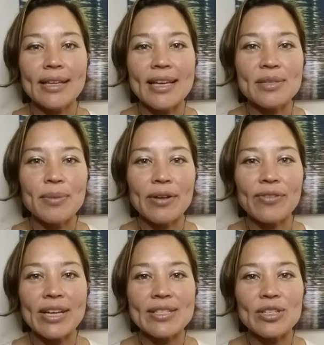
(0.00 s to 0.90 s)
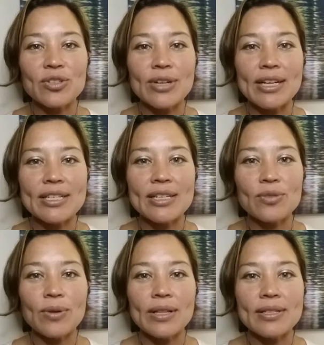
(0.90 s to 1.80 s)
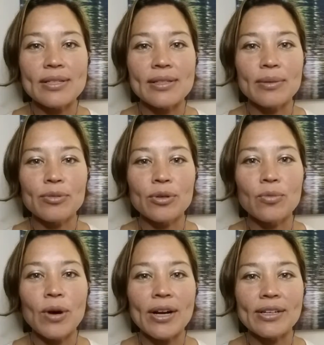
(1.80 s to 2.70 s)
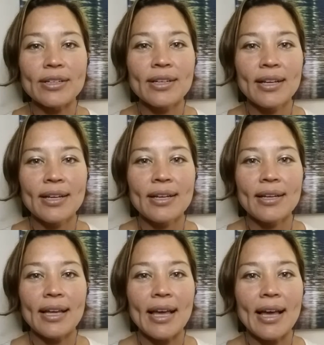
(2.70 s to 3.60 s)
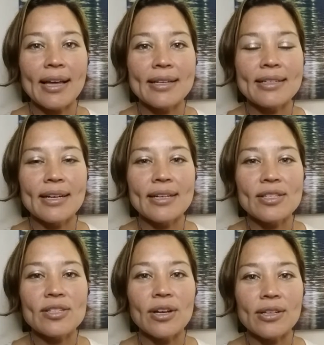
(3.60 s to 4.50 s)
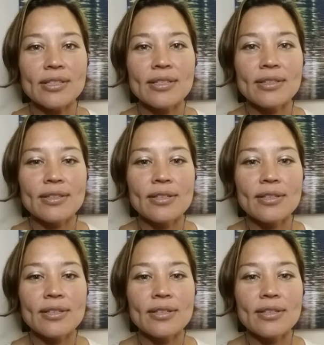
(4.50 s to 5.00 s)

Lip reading: as my fasting strategy, as well as liberal water and salt.